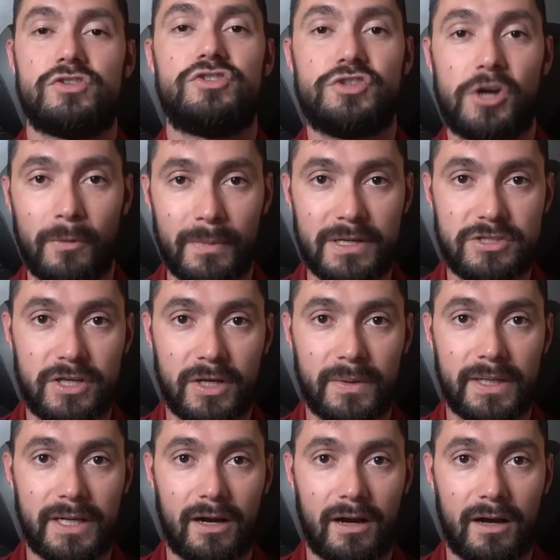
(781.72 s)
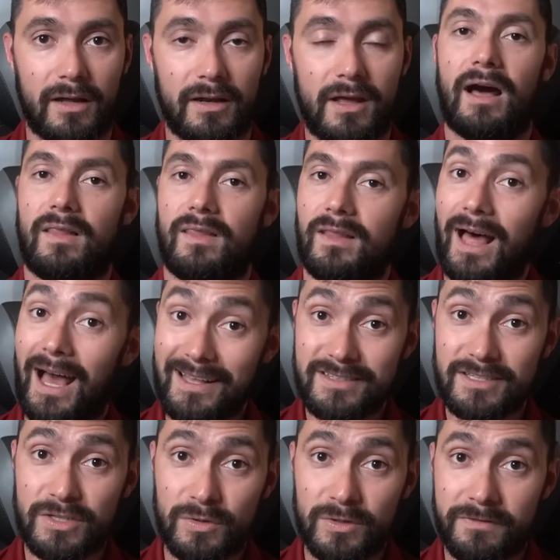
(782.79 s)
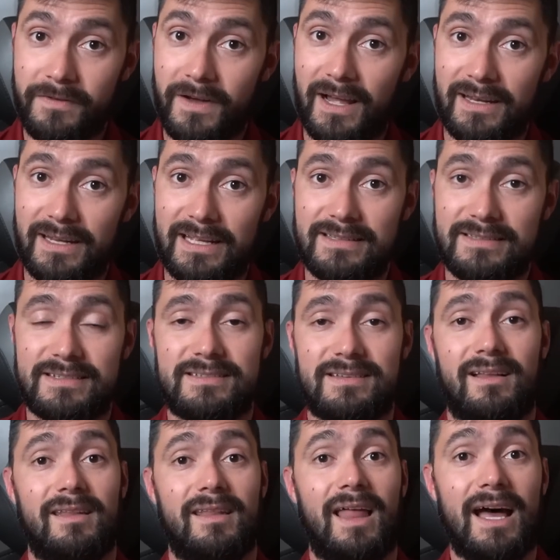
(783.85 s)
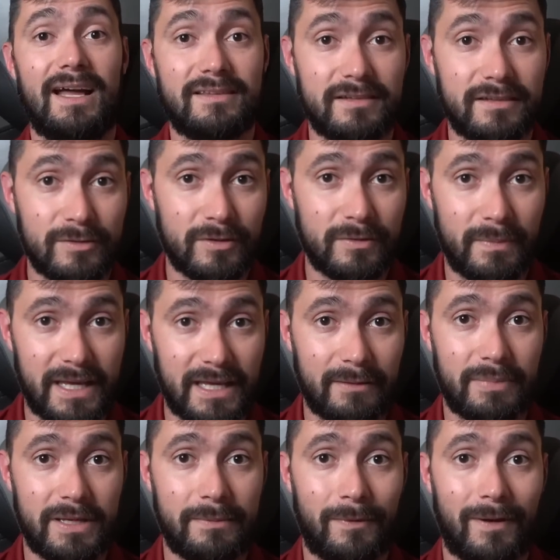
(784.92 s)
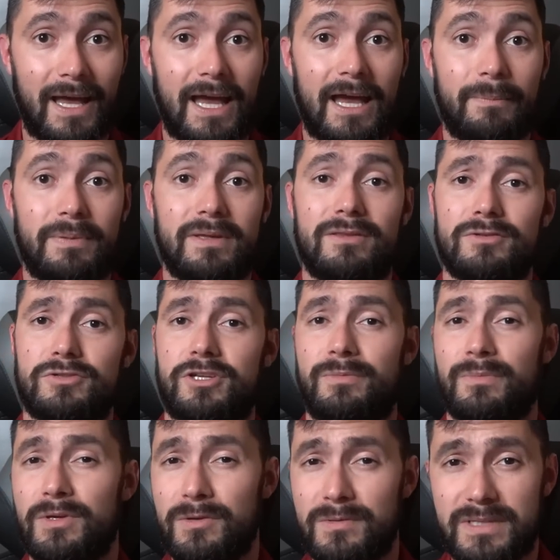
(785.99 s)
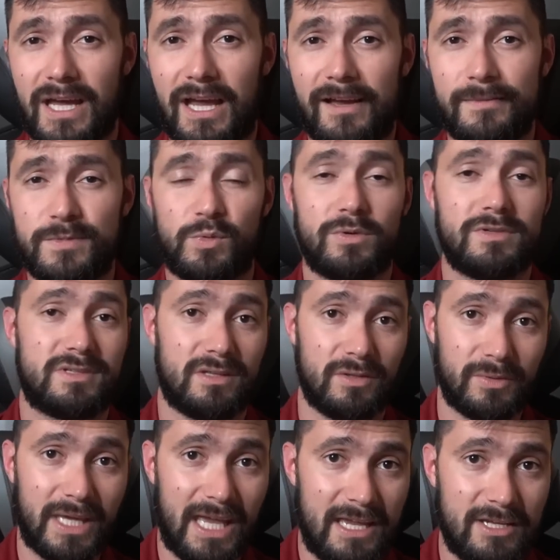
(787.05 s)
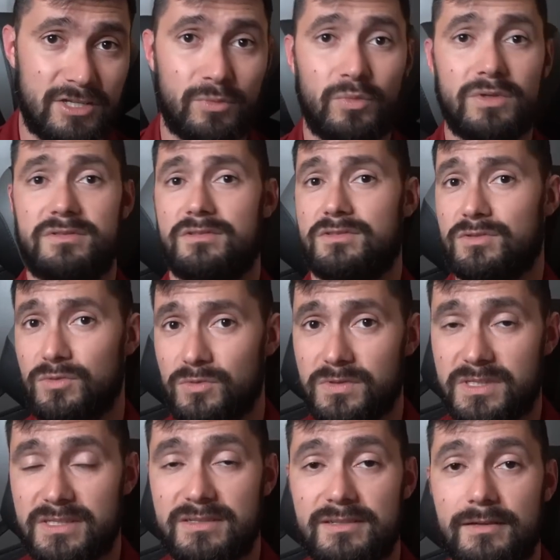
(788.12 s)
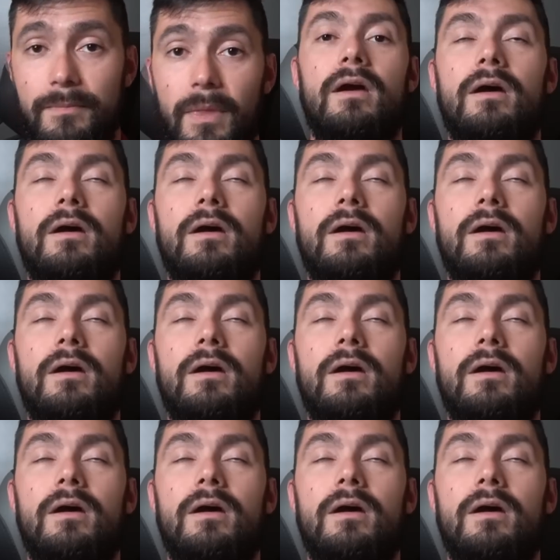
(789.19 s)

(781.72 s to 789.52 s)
so much going on, a lot to do with finances, a lot to do with making people happy. There's commute times, where's the location, what's the school system.